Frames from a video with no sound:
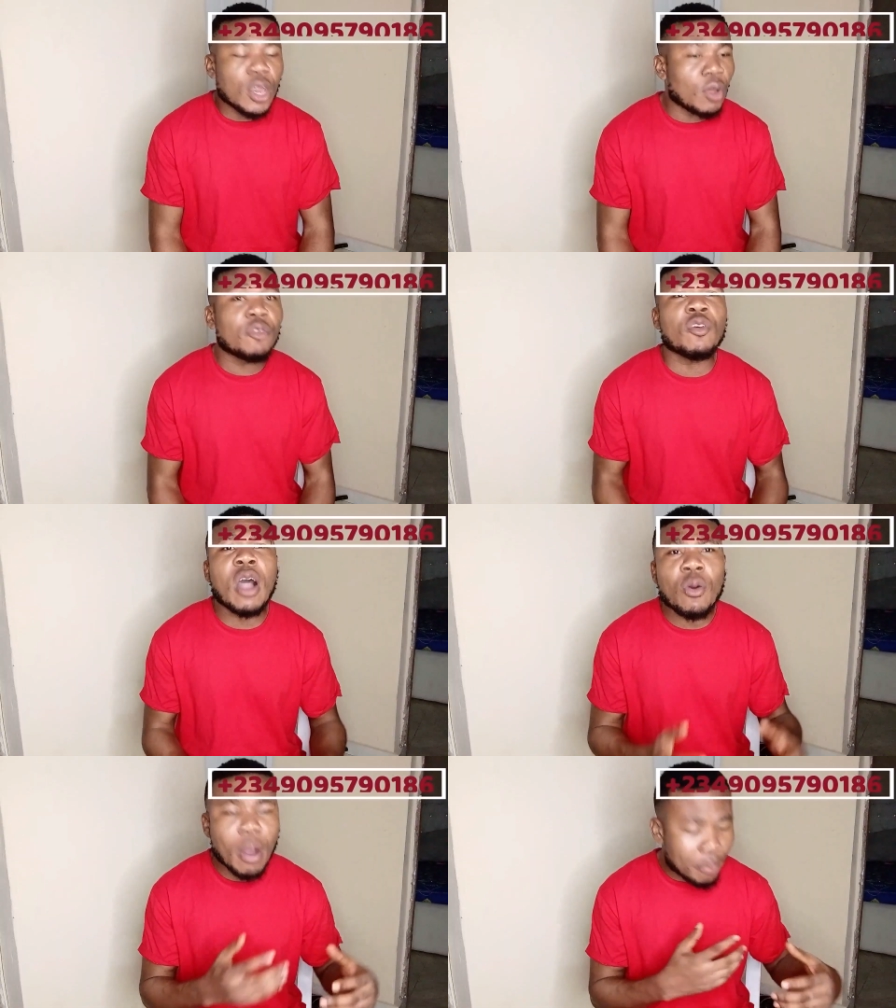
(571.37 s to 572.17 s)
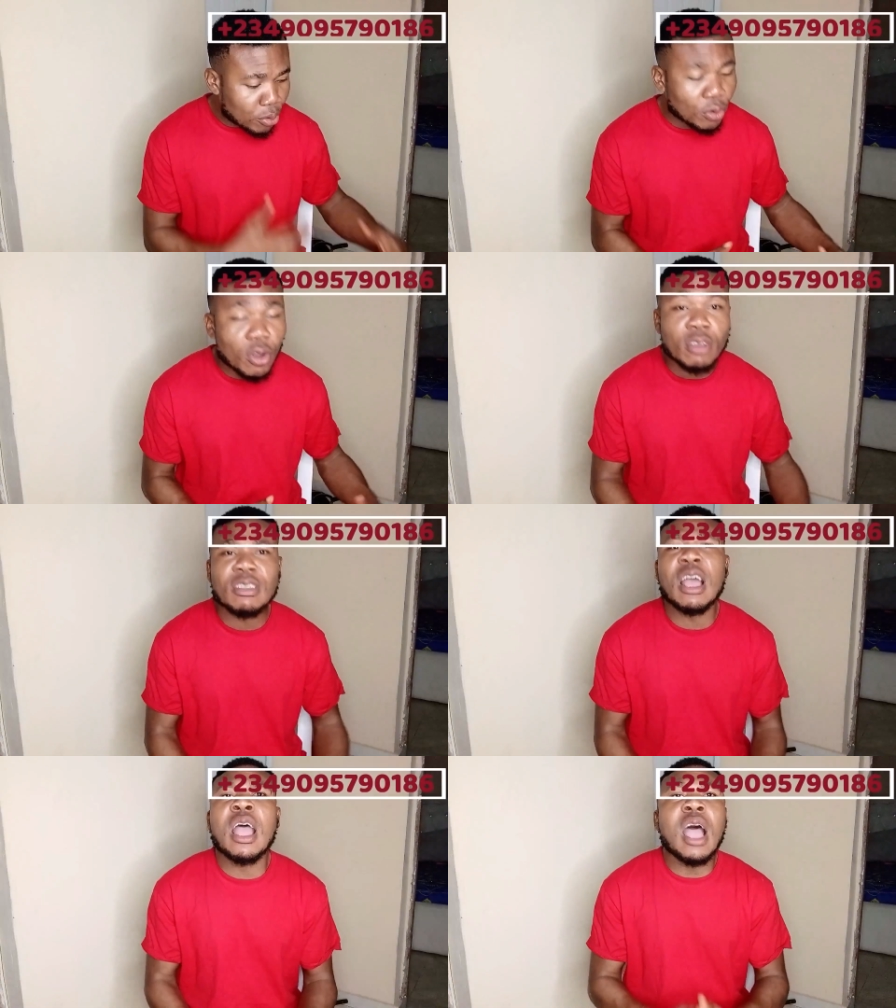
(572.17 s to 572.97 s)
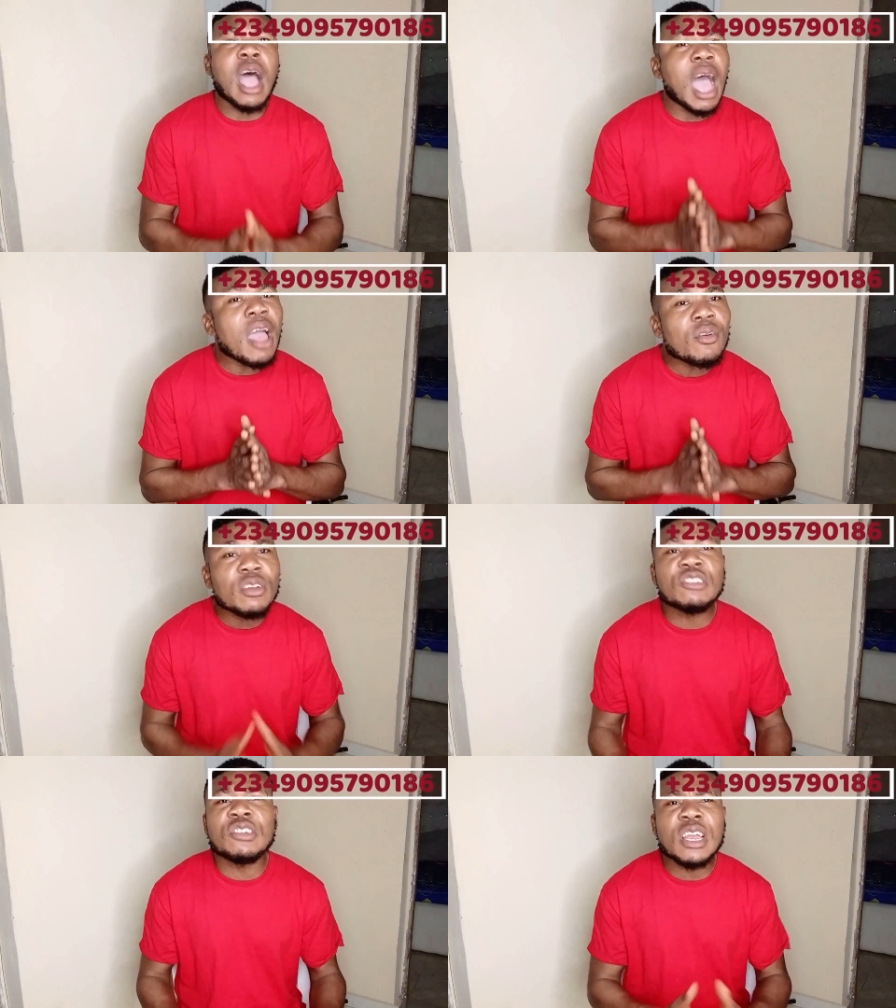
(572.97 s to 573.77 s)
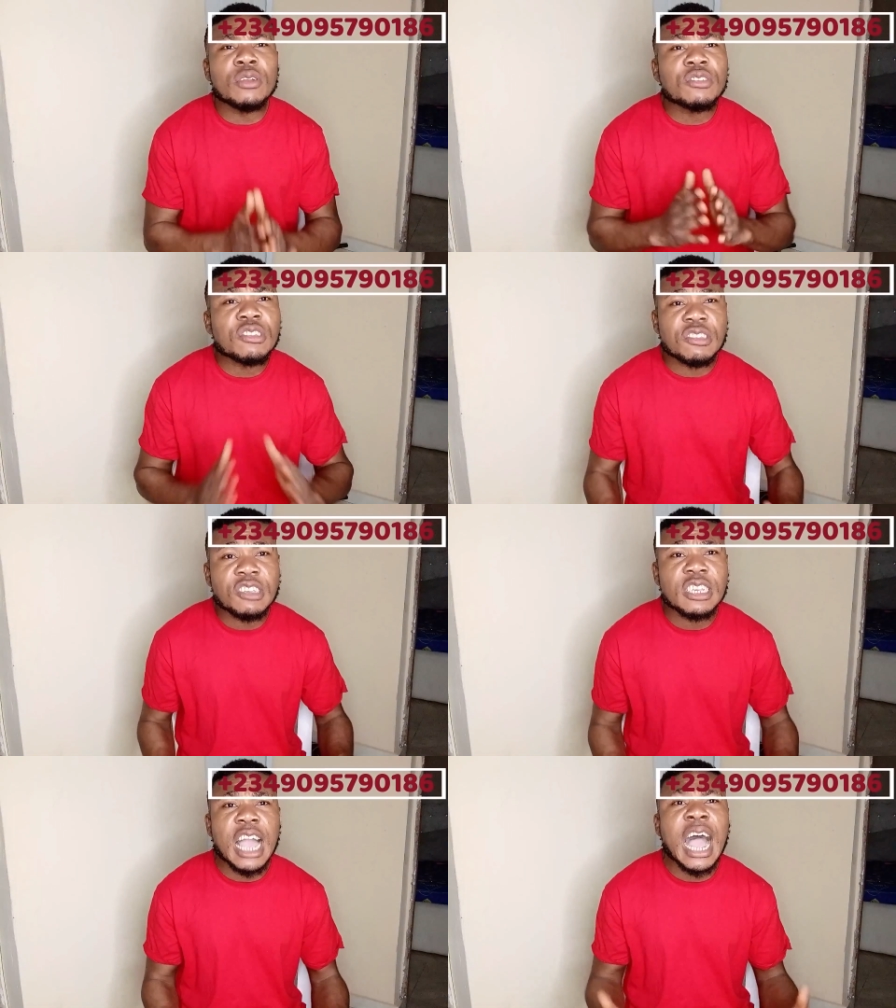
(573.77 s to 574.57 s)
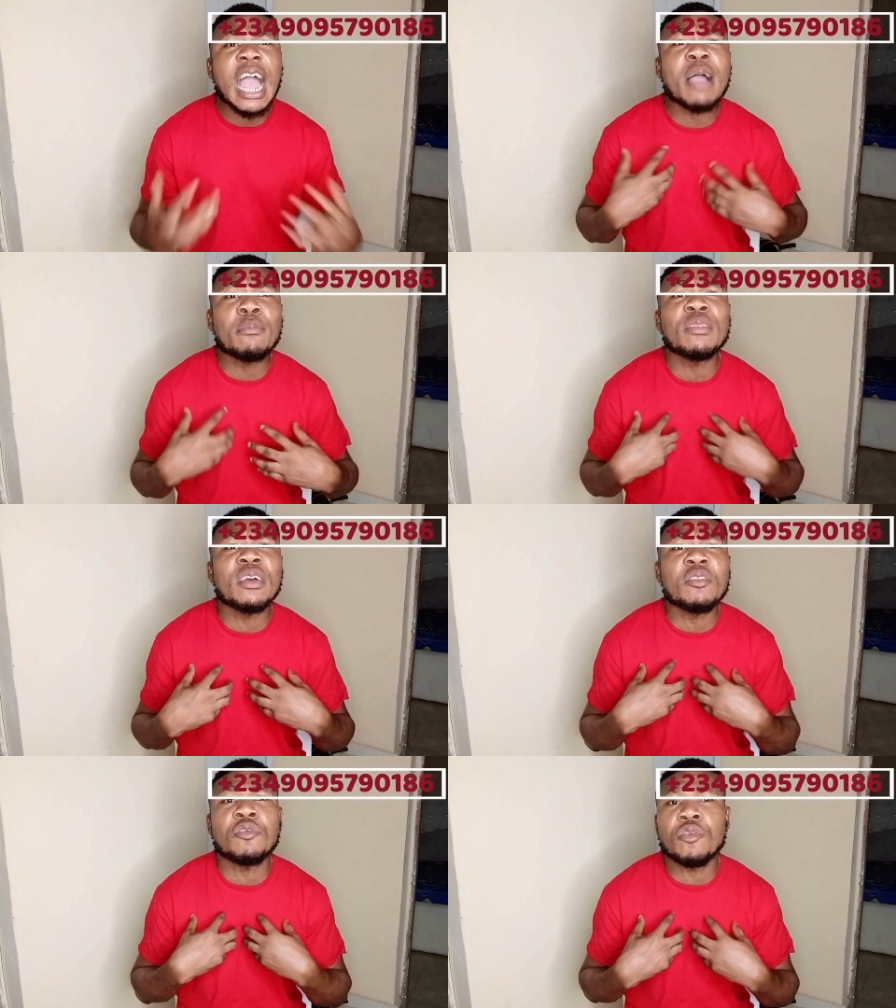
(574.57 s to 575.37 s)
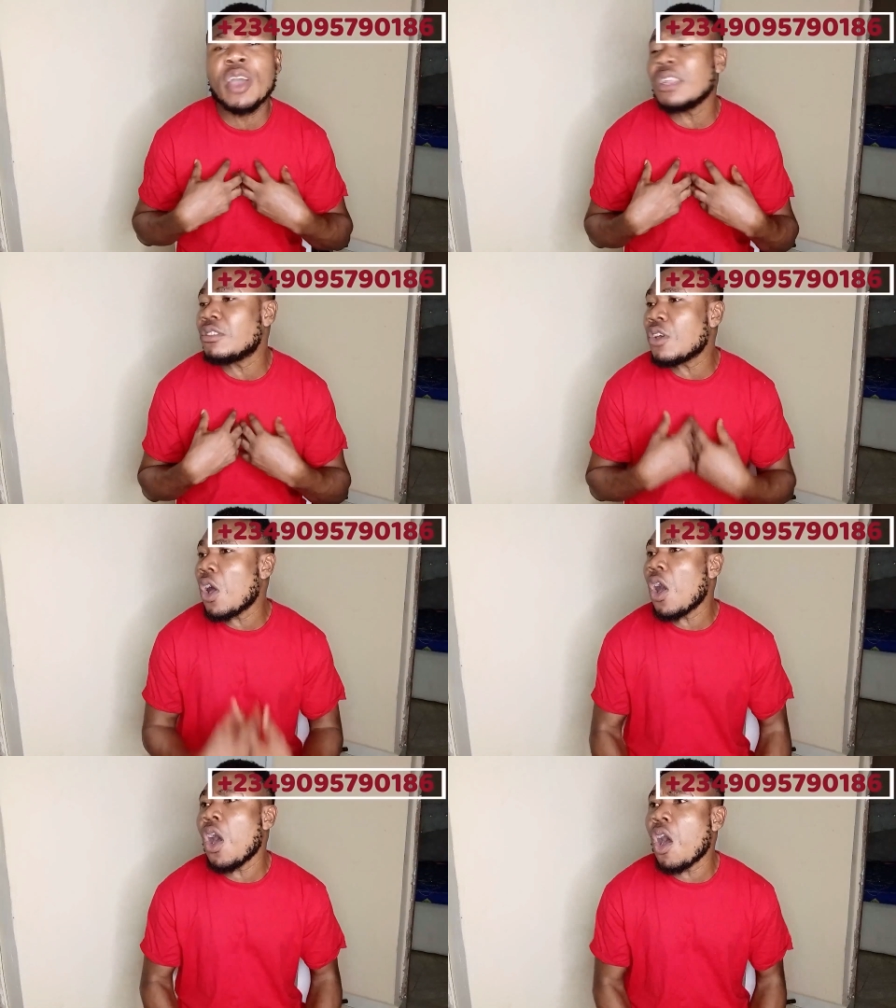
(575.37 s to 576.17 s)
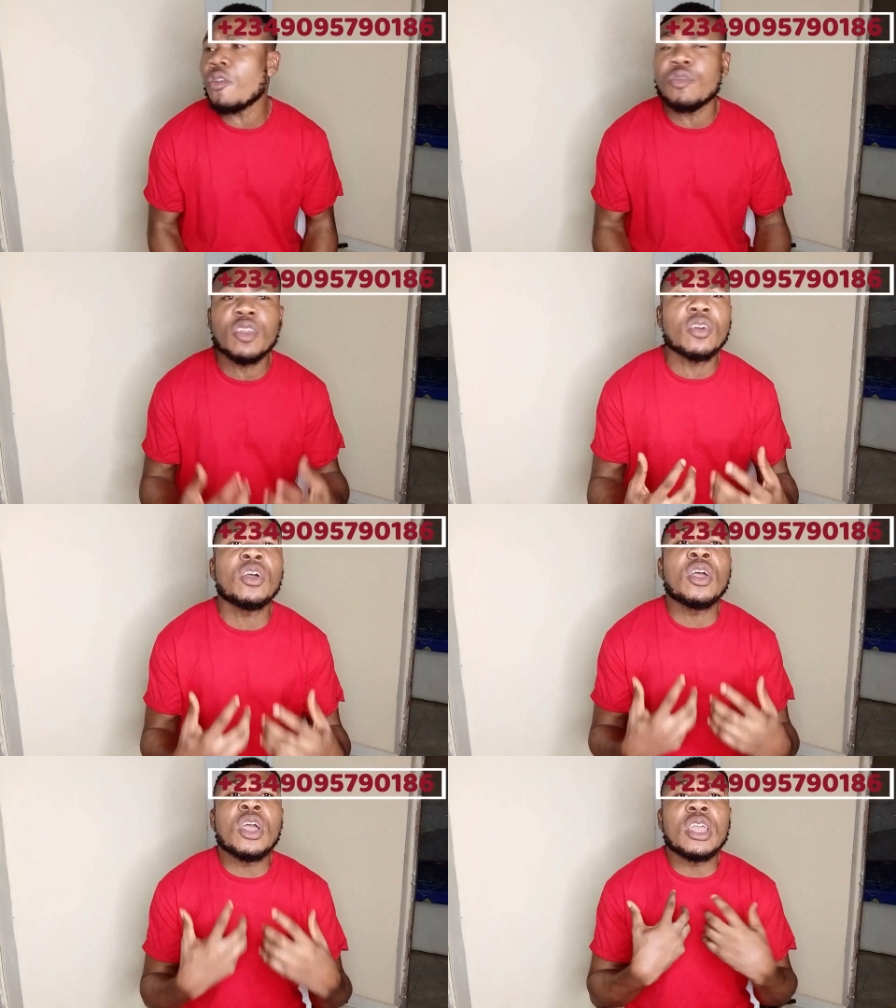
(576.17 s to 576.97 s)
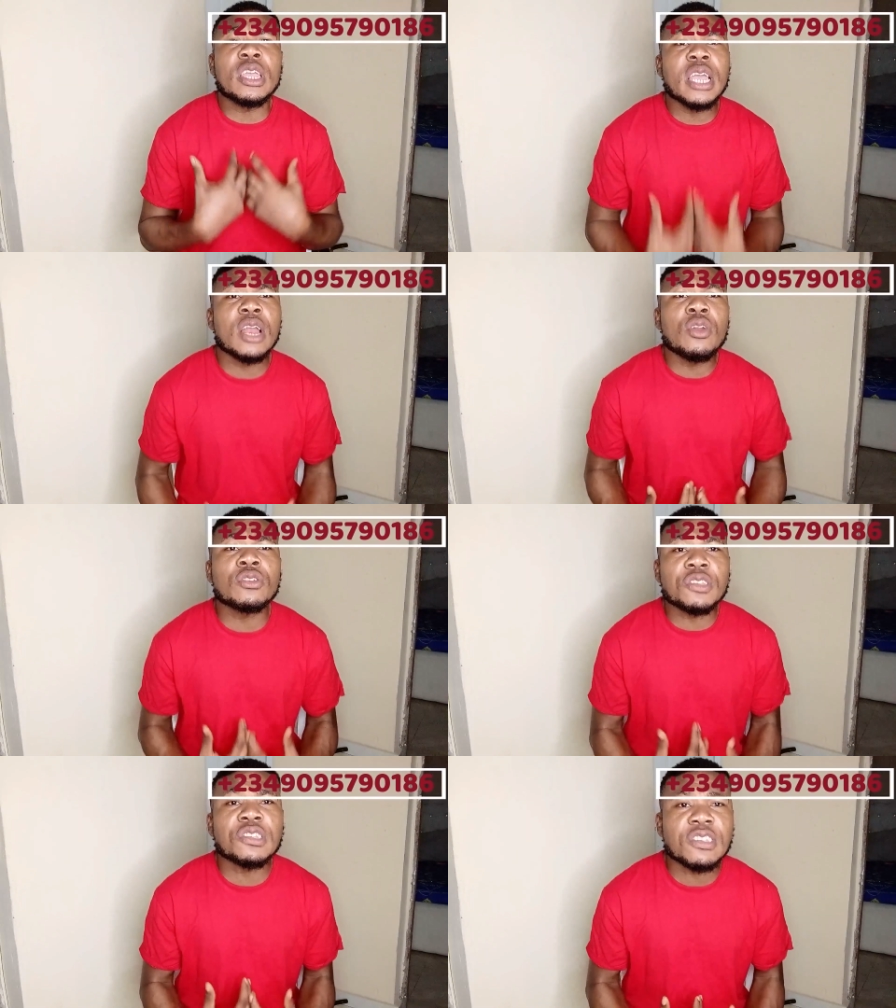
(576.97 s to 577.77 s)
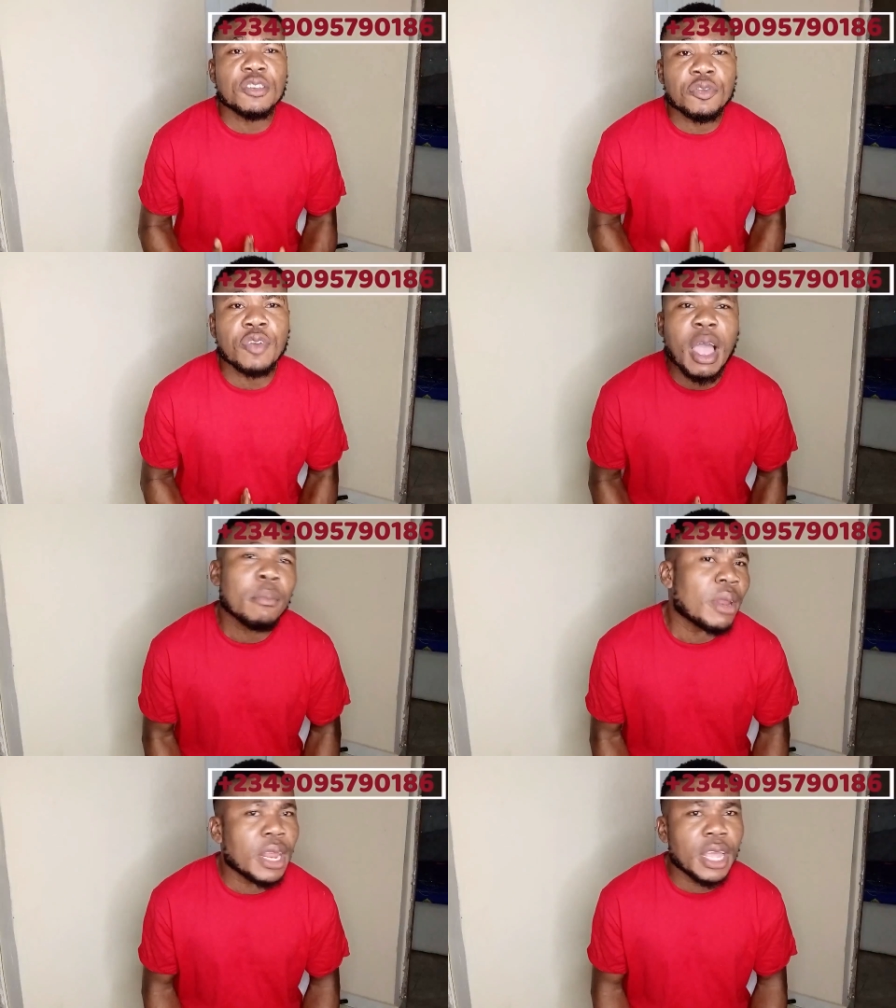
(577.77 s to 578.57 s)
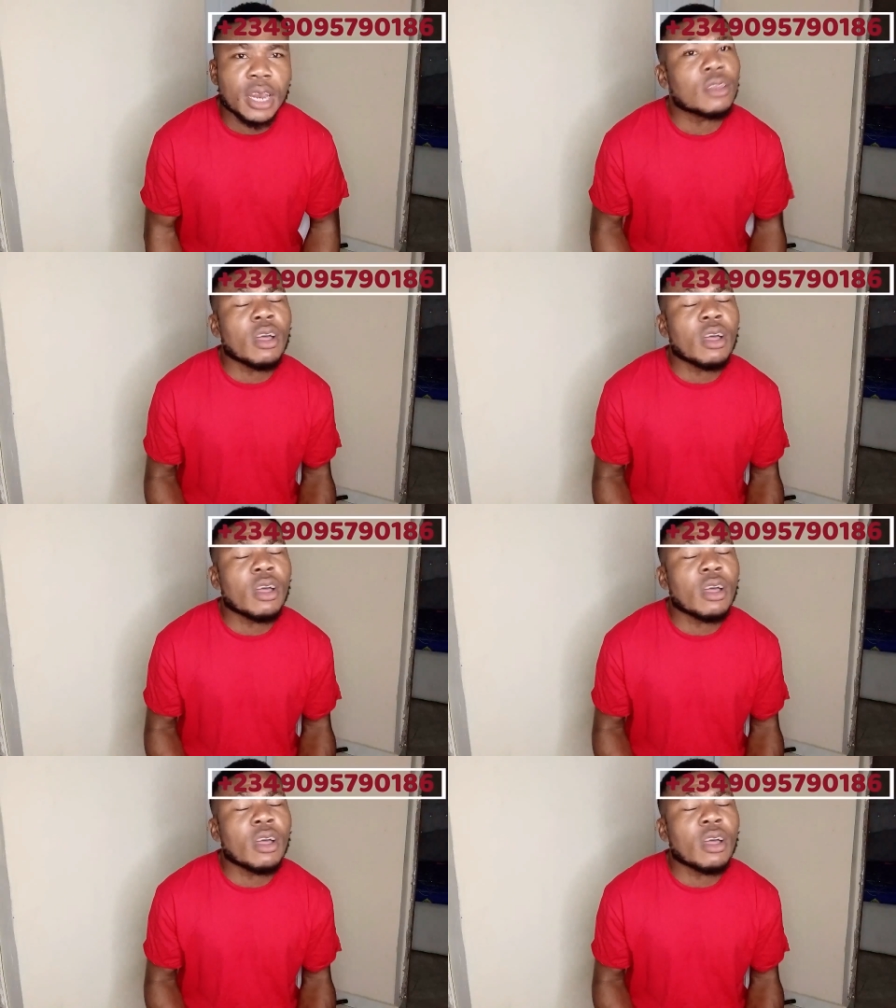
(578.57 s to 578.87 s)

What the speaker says: Now, for our product, Irish Yellow CC, I am the inventor of the Yellow CC family.